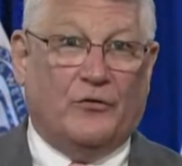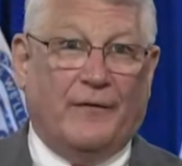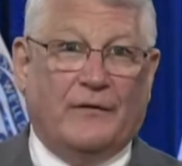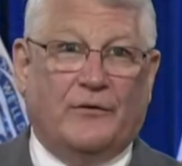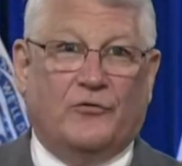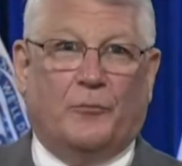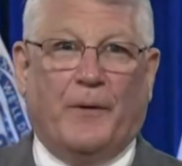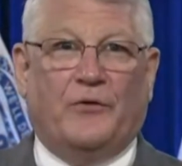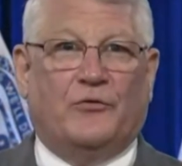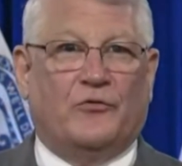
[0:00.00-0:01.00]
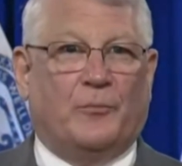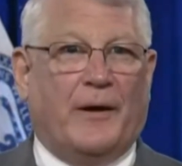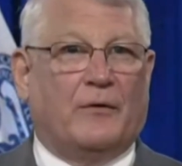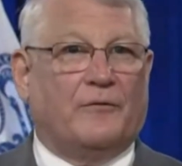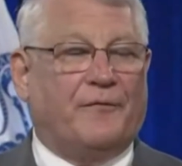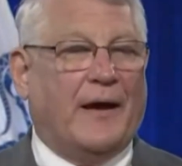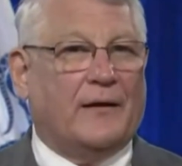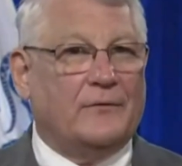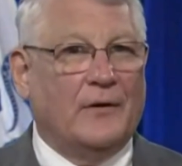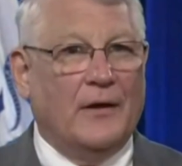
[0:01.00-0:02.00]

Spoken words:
anticipation, as a matter of fact,